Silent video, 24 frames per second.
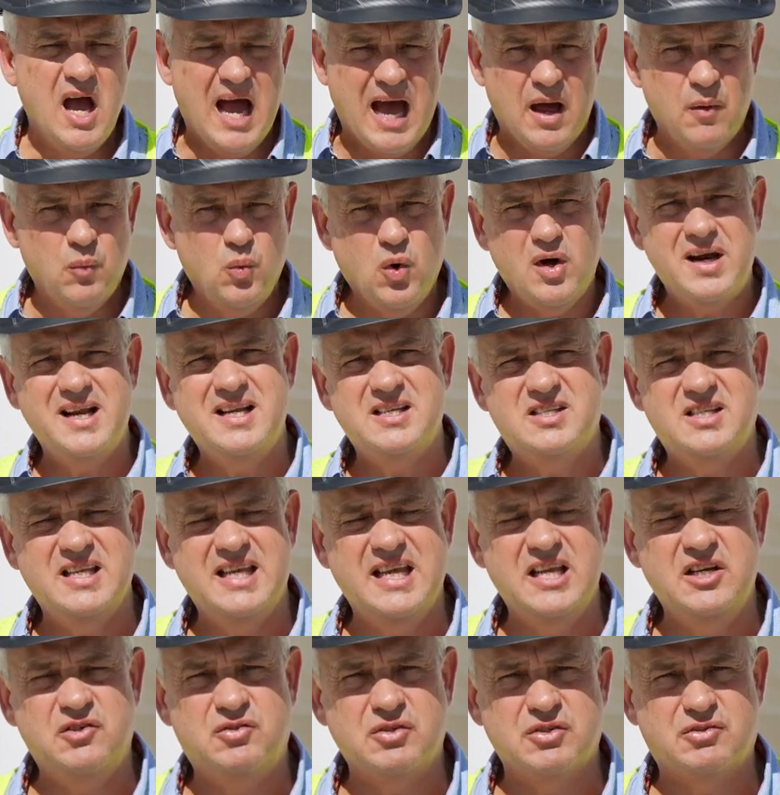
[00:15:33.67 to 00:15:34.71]
And what is
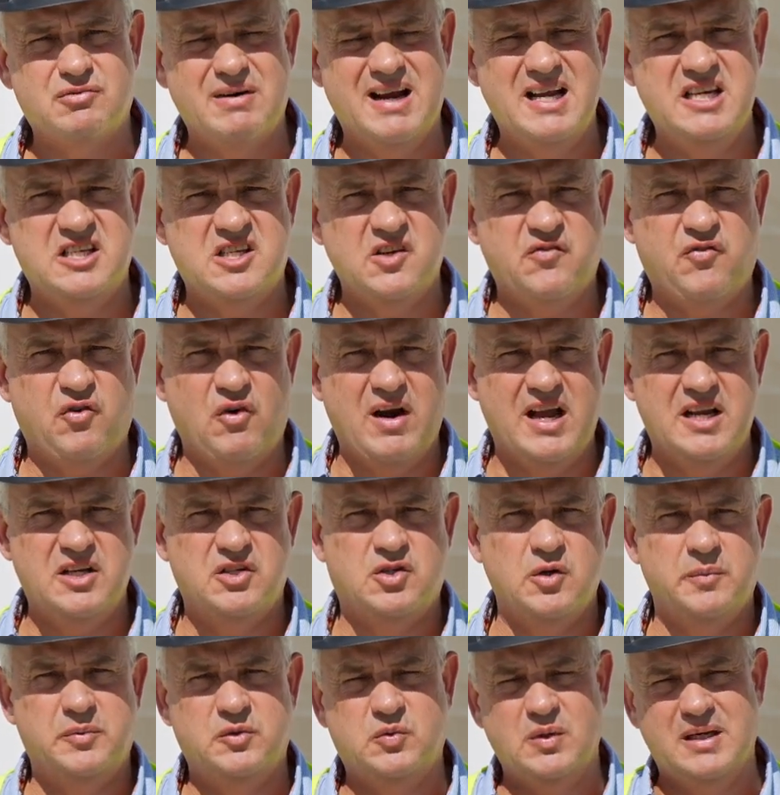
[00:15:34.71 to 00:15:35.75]
the interest rate
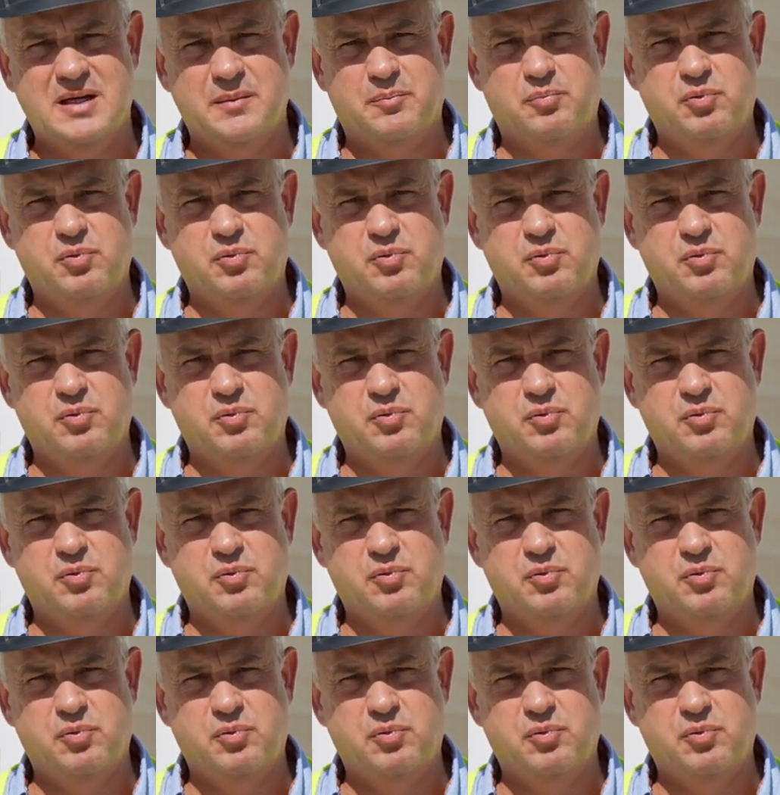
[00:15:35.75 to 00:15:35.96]
differential between